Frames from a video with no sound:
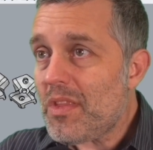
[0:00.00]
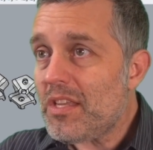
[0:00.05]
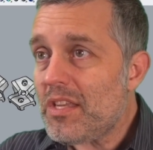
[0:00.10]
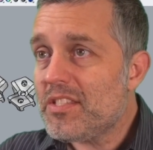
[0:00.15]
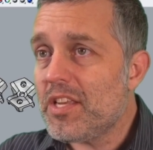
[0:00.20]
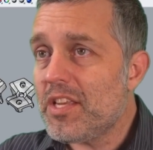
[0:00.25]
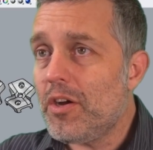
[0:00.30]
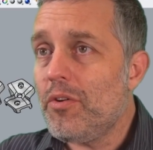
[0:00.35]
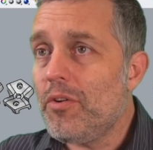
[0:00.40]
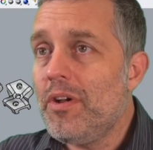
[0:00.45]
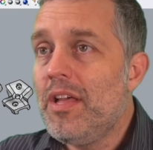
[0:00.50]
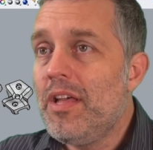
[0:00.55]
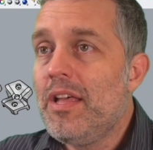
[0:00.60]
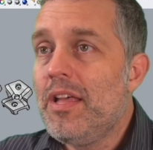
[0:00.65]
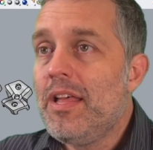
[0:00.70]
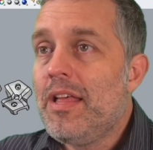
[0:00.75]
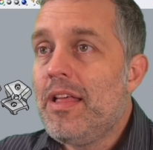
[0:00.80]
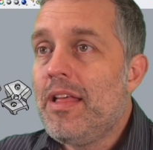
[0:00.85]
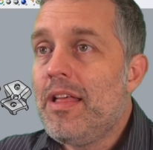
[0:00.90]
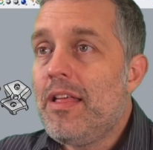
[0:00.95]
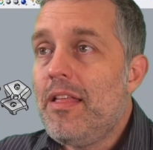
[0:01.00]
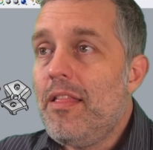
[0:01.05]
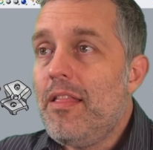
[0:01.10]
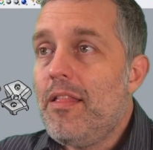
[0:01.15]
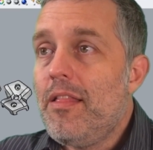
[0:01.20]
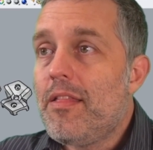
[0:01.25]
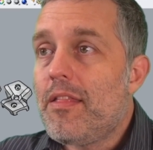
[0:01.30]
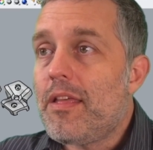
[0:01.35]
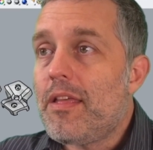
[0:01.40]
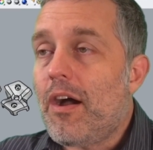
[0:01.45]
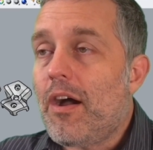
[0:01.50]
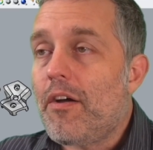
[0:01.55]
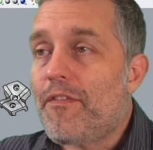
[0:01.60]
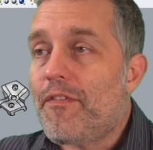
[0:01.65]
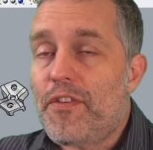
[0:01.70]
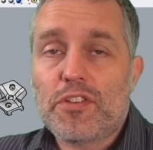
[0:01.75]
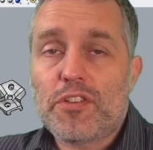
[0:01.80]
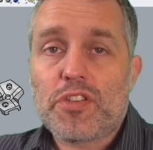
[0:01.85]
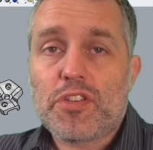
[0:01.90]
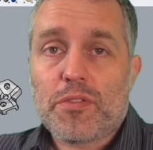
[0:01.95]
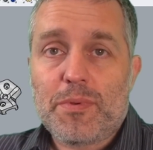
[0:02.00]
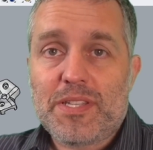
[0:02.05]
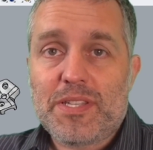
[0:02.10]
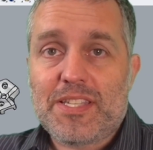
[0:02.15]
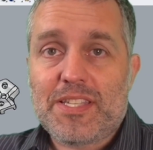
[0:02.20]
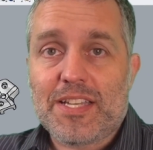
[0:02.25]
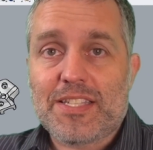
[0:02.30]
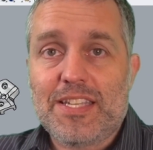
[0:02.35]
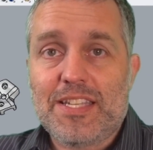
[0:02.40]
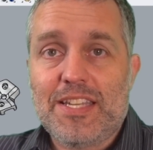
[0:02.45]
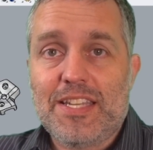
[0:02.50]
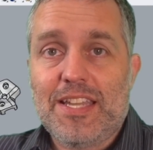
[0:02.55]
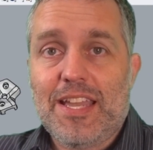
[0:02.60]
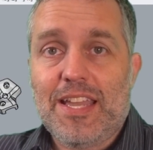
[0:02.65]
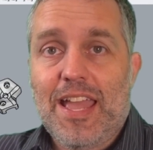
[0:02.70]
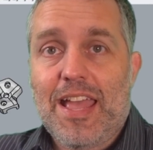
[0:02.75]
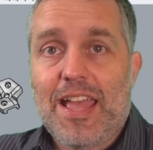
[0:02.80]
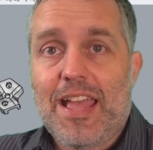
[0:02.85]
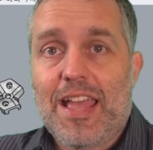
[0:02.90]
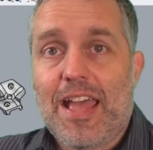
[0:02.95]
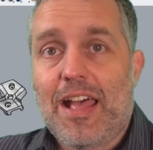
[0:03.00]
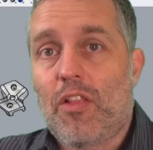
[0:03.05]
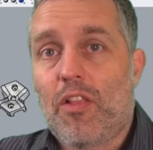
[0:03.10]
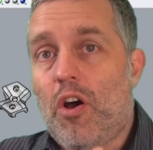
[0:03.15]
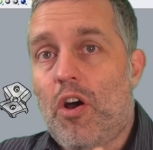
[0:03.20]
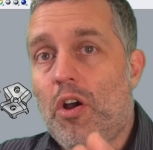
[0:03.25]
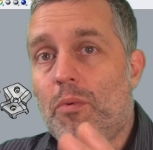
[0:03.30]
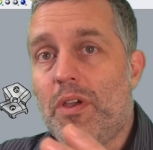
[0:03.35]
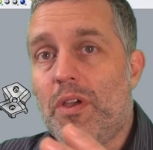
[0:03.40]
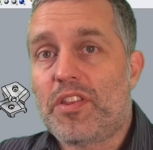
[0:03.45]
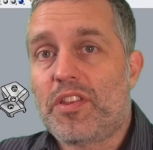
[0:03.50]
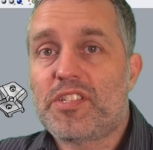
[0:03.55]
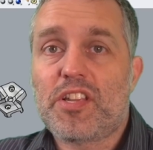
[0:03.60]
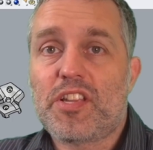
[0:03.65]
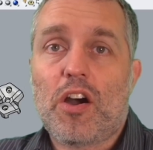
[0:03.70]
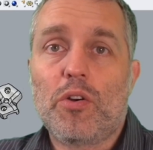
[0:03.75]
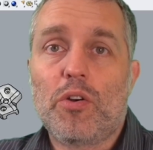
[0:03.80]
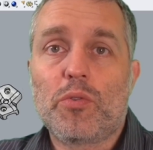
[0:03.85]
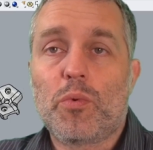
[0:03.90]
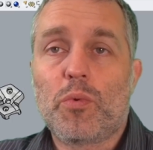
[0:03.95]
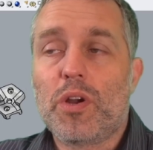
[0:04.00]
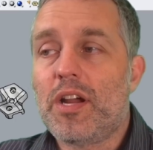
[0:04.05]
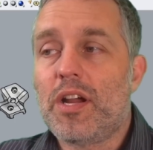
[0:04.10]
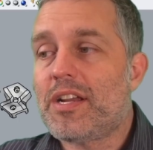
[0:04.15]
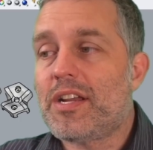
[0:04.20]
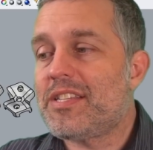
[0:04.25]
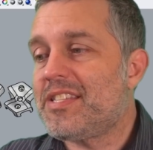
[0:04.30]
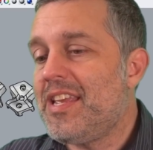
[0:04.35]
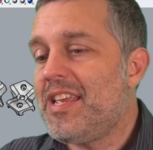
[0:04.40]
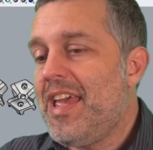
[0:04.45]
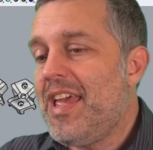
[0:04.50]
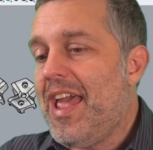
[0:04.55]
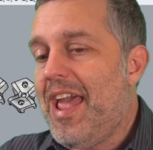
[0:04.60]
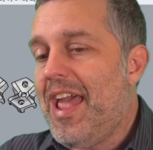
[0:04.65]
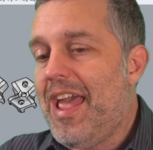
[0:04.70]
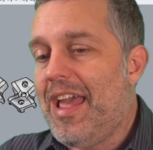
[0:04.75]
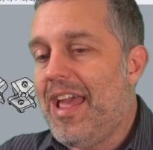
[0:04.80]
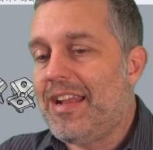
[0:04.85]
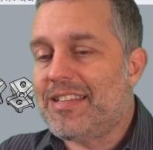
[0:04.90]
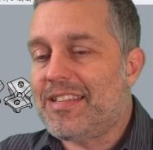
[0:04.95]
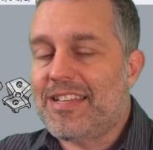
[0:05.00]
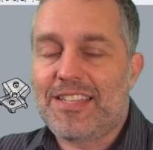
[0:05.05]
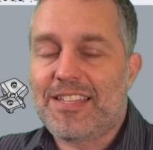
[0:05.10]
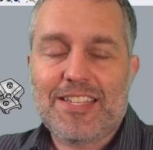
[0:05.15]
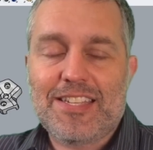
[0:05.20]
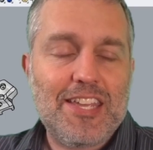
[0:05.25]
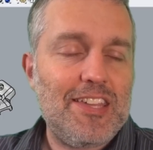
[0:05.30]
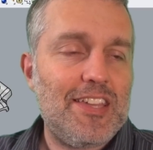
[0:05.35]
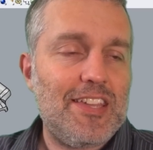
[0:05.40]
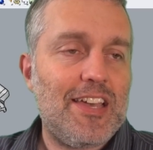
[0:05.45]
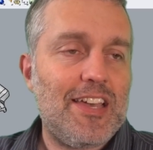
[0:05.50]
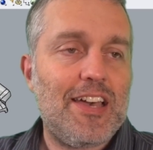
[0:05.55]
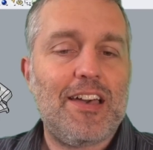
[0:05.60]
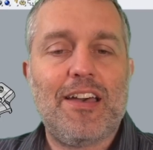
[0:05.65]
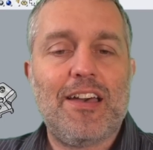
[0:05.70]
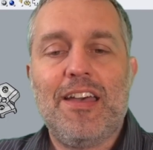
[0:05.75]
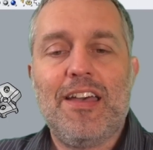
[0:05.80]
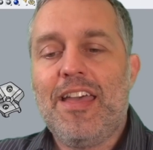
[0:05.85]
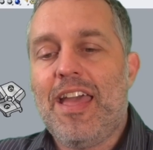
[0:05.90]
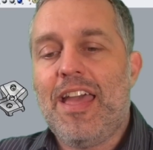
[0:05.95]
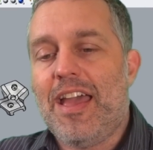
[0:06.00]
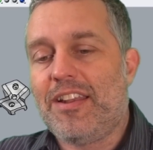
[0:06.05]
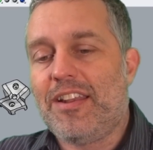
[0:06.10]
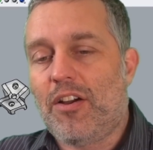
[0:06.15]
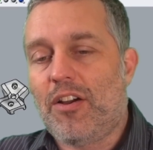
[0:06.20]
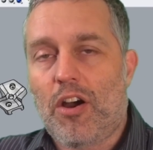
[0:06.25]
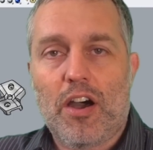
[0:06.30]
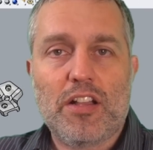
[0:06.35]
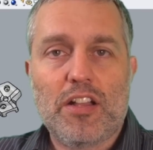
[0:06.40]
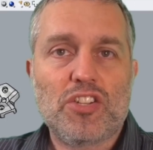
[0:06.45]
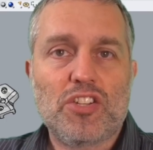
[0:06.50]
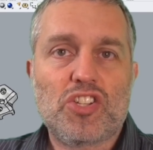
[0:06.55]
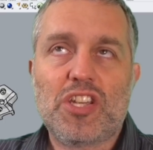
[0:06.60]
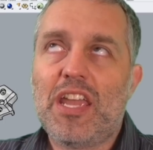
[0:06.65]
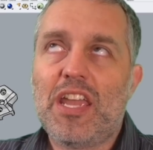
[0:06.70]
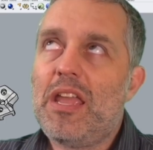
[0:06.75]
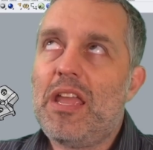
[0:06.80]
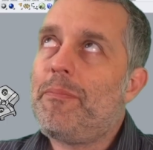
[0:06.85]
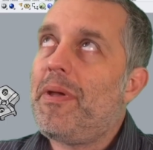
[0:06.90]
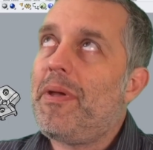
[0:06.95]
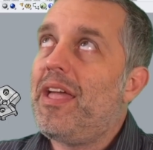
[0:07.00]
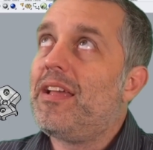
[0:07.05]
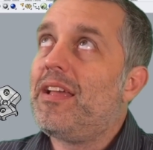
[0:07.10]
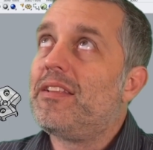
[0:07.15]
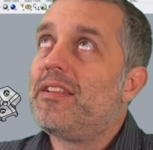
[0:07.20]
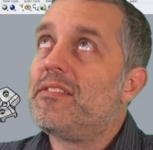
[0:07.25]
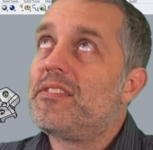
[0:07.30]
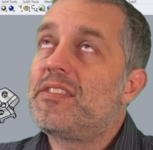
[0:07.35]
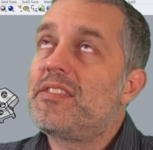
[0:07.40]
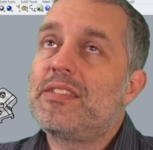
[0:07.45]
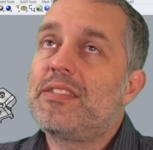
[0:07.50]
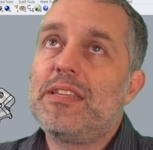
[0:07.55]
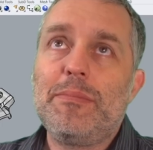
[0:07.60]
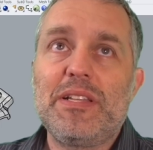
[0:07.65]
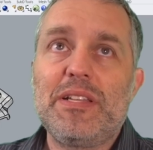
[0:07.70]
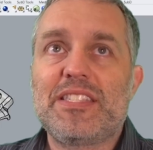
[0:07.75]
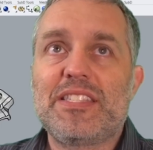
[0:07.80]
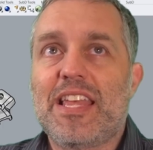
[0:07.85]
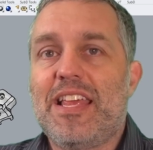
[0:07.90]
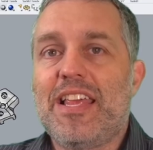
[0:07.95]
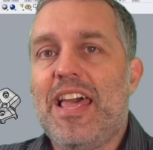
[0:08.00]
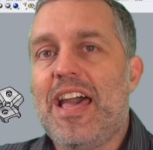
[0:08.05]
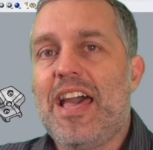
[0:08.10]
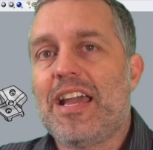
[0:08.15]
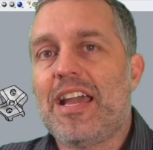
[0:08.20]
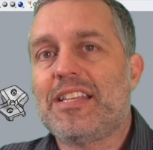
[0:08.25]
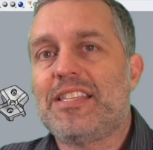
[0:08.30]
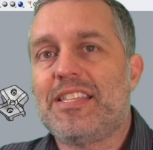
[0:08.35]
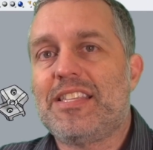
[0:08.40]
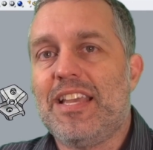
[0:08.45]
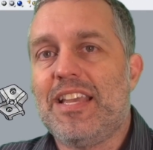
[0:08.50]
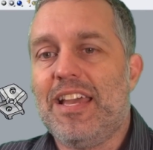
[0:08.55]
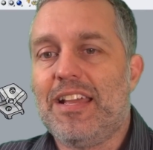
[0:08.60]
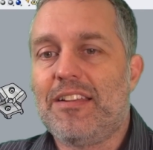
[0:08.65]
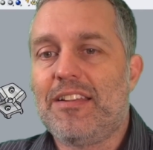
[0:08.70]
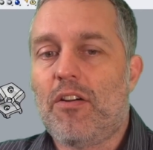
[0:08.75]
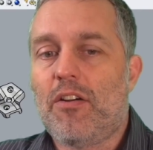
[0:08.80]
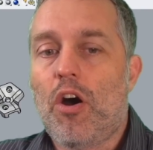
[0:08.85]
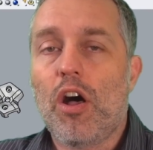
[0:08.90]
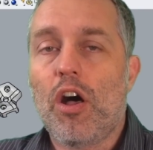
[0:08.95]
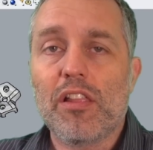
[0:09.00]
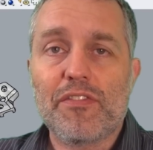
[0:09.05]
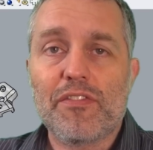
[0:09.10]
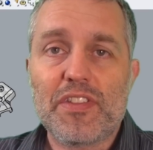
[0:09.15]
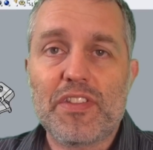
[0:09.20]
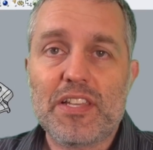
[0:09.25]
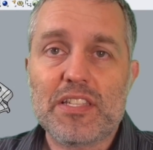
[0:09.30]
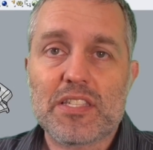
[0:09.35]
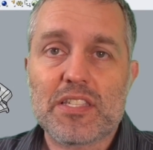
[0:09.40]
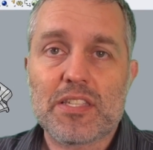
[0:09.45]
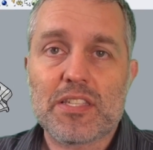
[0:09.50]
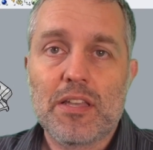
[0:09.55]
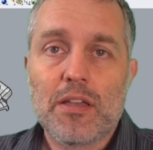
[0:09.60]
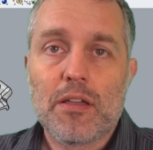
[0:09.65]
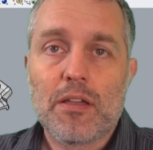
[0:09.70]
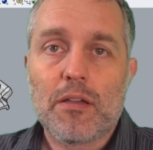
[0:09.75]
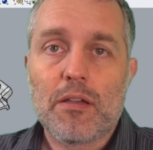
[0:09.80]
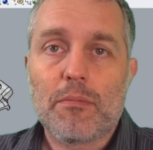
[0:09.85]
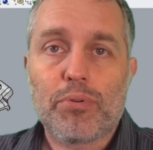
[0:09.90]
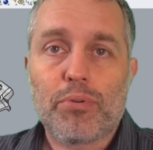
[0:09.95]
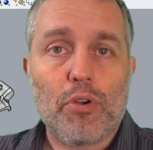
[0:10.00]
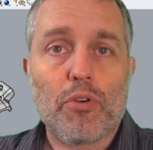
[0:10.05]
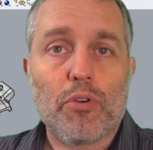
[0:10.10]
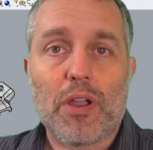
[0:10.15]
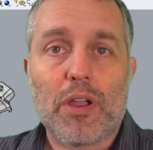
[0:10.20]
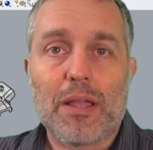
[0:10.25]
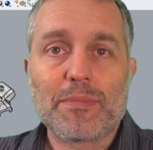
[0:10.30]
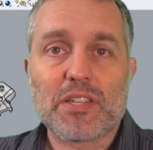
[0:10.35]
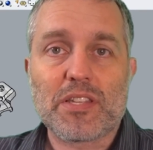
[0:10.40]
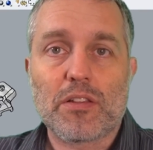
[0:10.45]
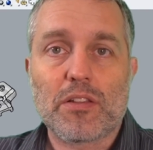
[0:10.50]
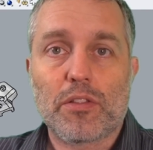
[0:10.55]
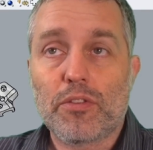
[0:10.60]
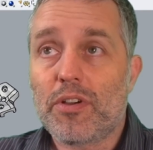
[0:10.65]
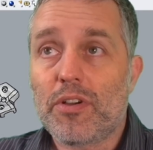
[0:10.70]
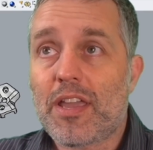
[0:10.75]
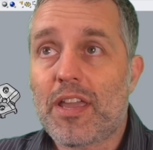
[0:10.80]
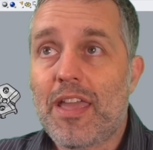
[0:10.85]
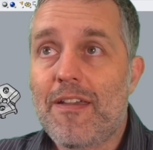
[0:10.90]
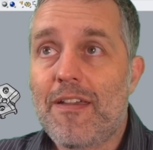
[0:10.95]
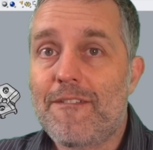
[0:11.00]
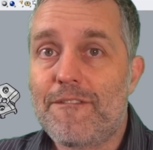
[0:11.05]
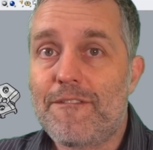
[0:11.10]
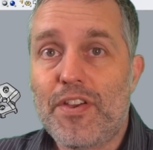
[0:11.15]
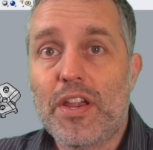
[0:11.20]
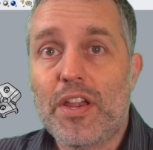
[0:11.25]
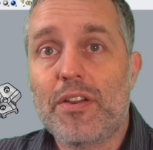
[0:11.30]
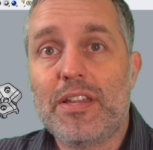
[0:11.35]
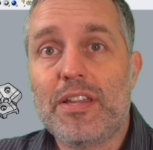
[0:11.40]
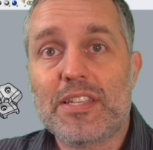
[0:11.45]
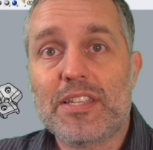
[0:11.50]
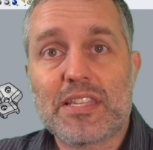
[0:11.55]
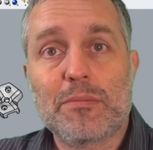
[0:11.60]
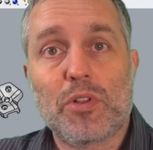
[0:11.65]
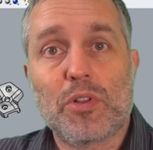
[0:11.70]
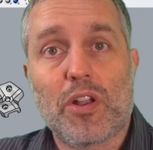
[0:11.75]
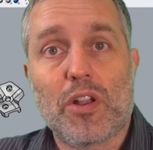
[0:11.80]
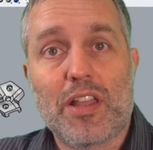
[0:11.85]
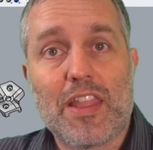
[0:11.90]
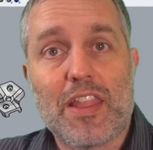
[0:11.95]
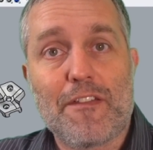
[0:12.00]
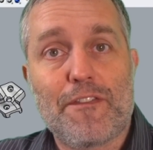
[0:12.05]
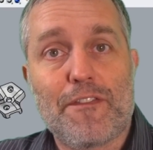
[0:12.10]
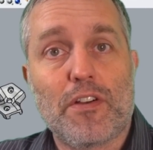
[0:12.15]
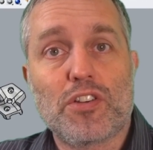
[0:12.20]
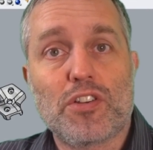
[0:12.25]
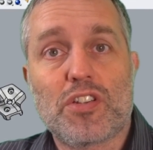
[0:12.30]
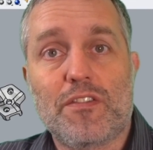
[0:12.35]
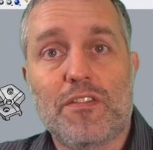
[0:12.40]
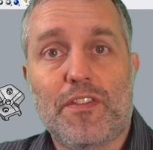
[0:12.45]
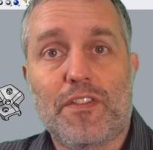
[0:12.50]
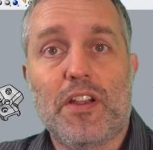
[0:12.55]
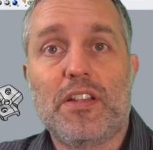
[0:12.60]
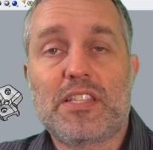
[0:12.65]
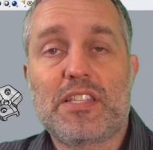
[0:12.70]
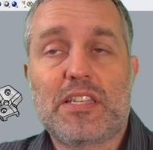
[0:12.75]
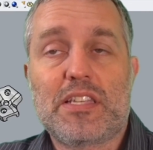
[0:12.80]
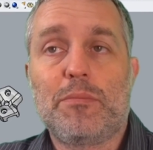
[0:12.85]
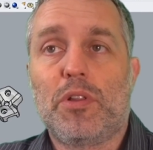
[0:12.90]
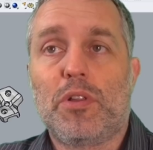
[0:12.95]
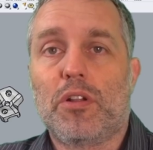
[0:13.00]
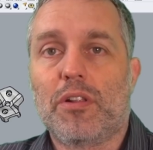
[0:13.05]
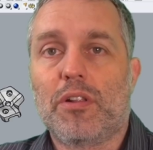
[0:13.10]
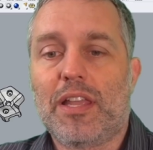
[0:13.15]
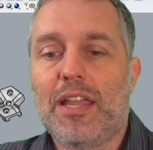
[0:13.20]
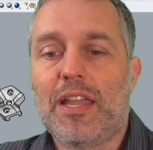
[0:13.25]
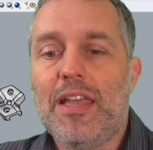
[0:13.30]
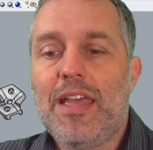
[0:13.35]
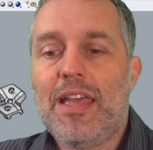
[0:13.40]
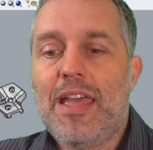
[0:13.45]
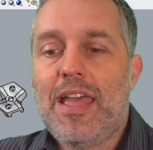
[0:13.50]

So Fusion 360, along with SolidWorks and CATIA and Onshape and Siemens NX and all of these programs look very similar and they function very similarly.